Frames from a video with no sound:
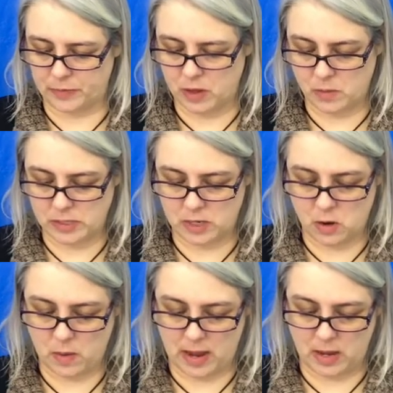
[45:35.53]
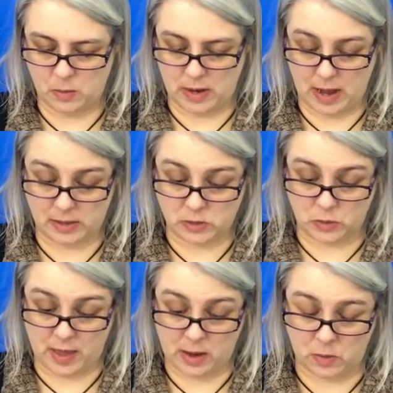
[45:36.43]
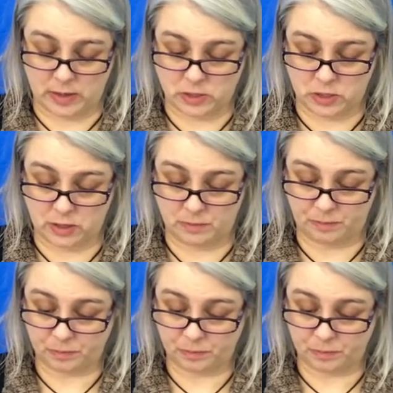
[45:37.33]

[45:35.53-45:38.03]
There was no way he would answer that question.